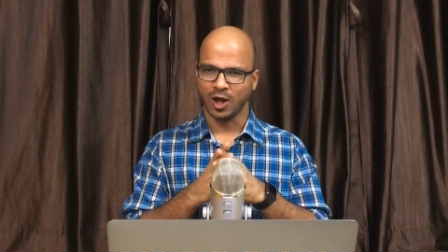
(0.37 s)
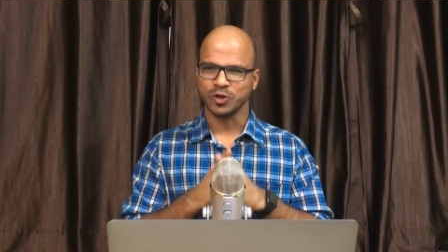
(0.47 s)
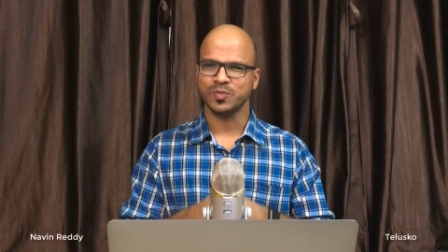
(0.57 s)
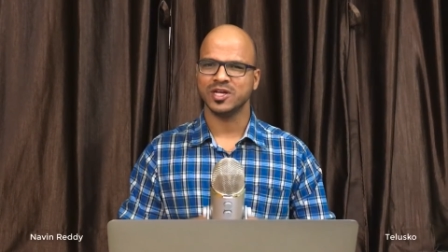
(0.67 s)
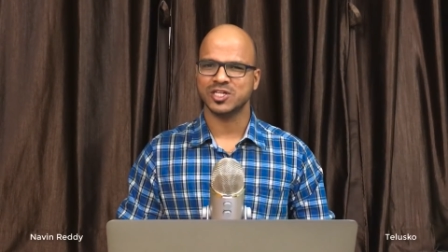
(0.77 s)

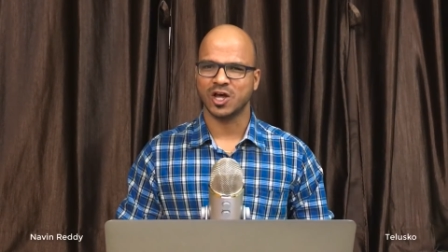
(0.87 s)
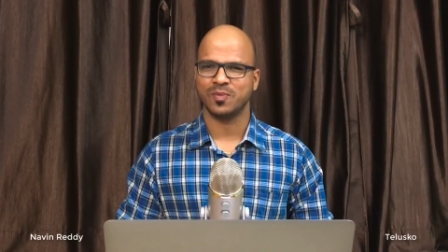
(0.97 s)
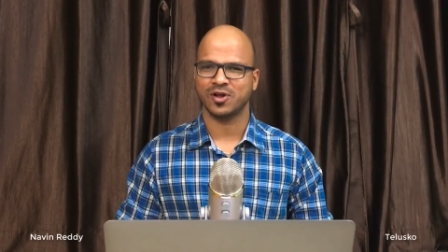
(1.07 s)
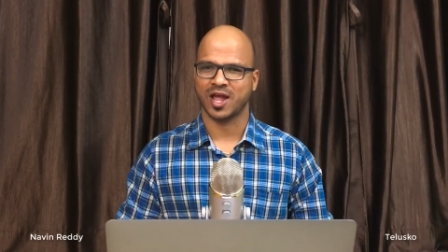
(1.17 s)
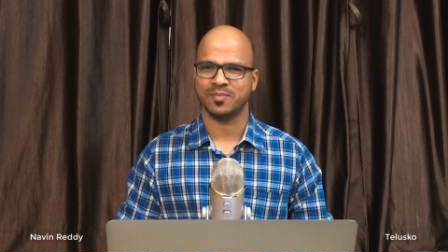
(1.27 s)
how to be a
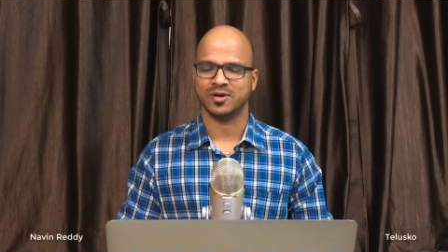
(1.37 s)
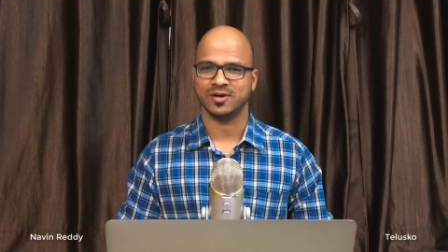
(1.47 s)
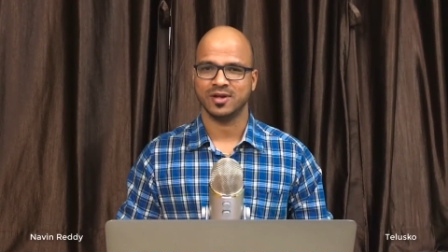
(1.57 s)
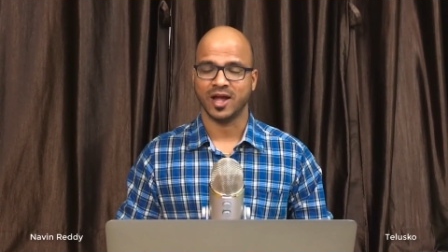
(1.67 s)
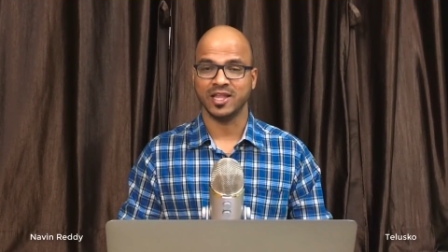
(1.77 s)
Java
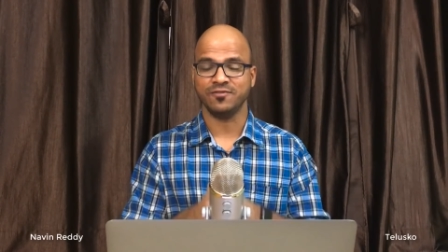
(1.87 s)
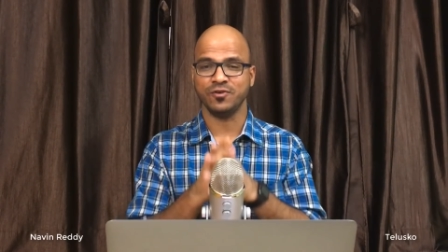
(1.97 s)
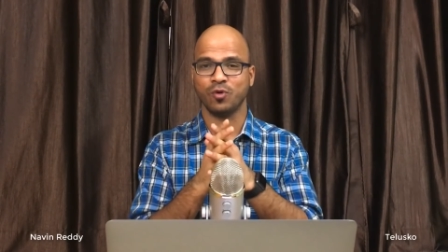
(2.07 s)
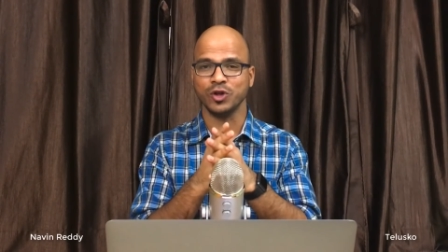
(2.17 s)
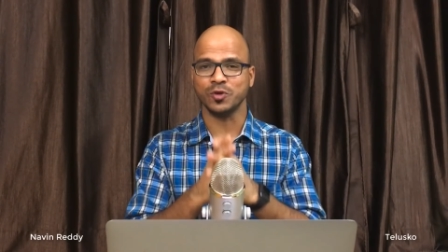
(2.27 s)
programmer, and
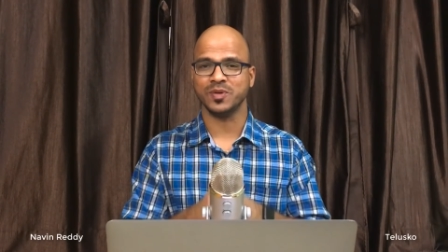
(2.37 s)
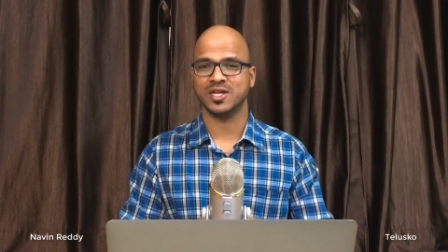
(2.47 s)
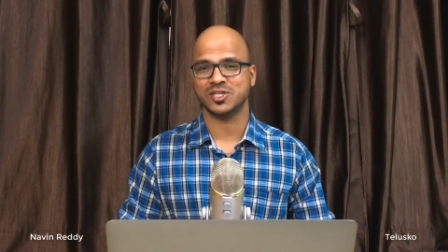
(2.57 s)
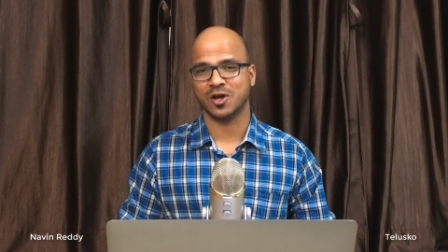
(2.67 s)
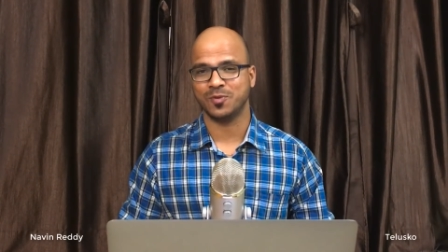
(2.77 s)
if you want to be
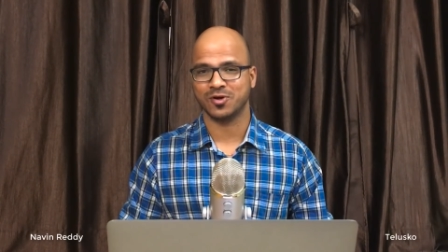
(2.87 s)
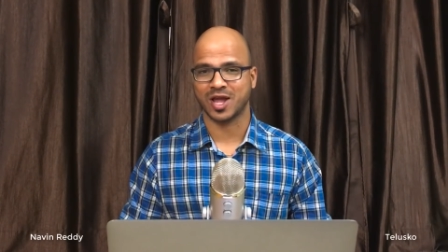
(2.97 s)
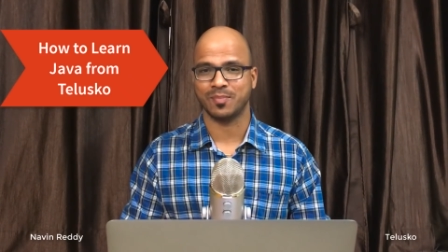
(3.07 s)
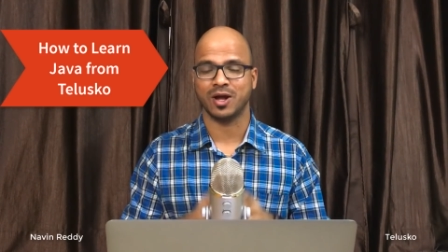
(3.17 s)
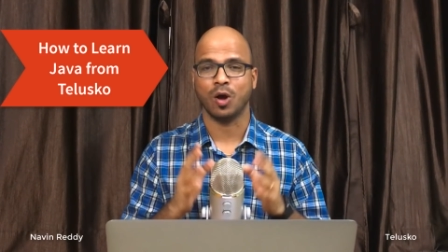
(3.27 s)
a Java
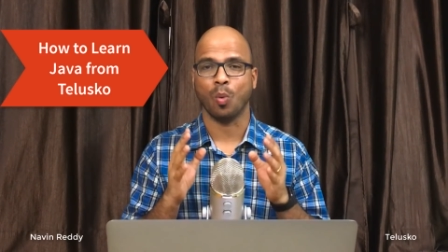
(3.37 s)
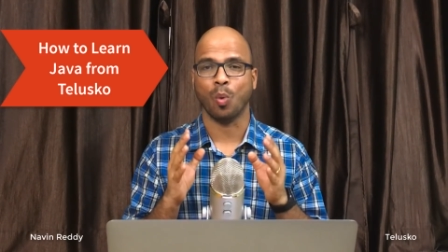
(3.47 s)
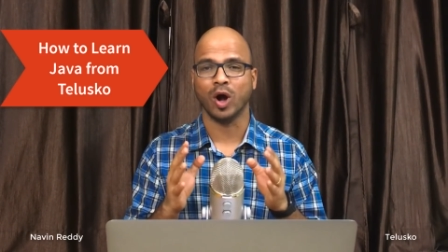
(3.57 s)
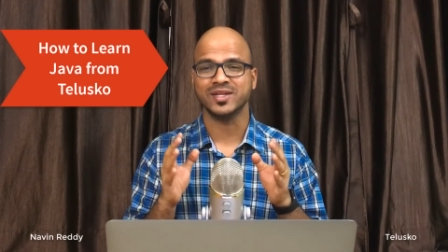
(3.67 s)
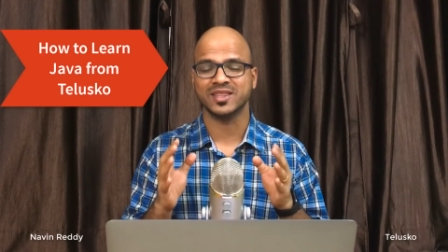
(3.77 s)
programmer,
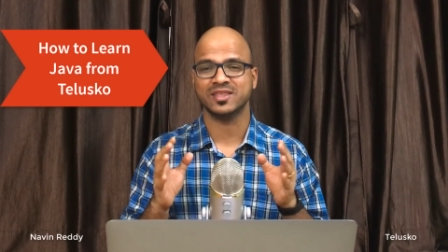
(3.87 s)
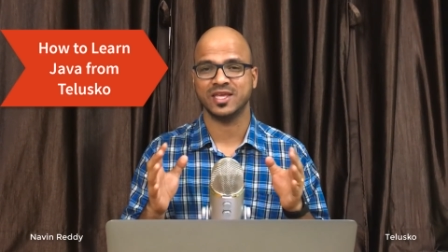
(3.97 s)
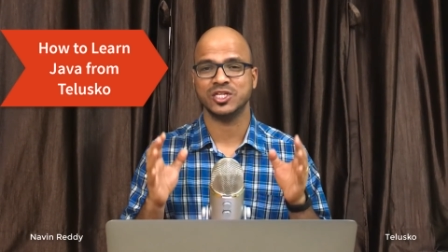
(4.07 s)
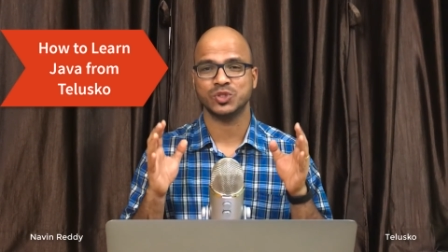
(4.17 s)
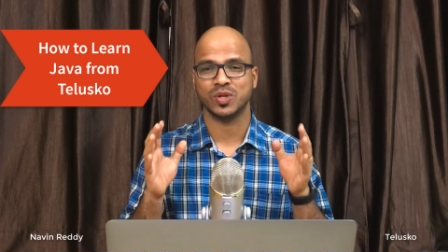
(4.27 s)
what are the
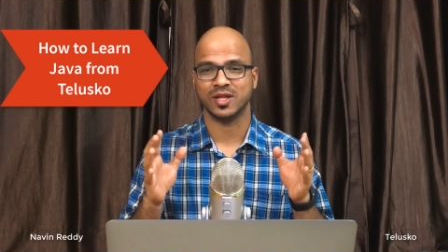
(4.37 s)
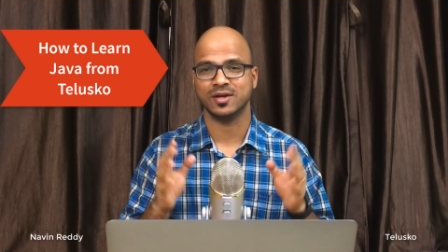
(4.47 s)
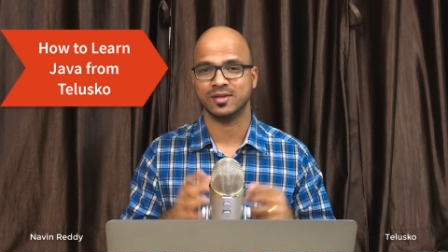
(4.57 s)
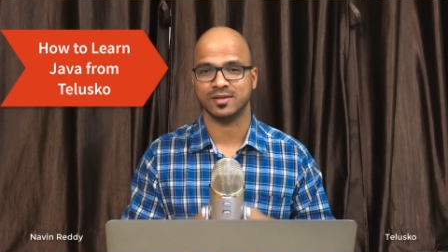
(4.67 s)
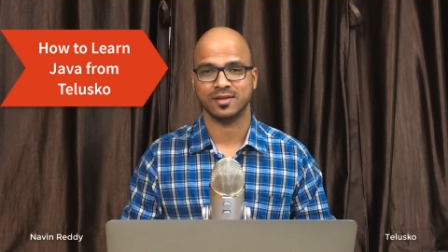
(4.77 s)
things to
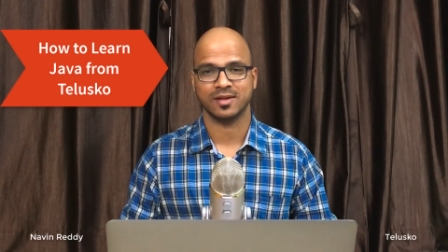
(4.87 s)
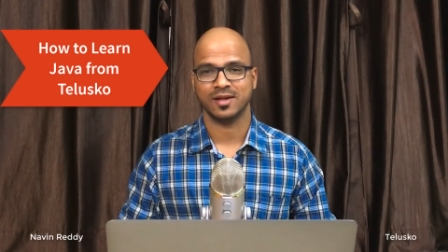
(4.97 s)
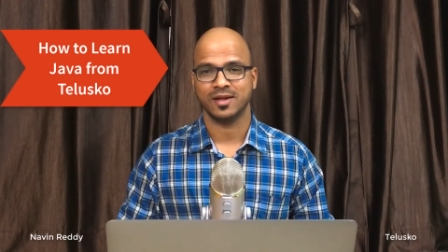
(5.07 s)
learn?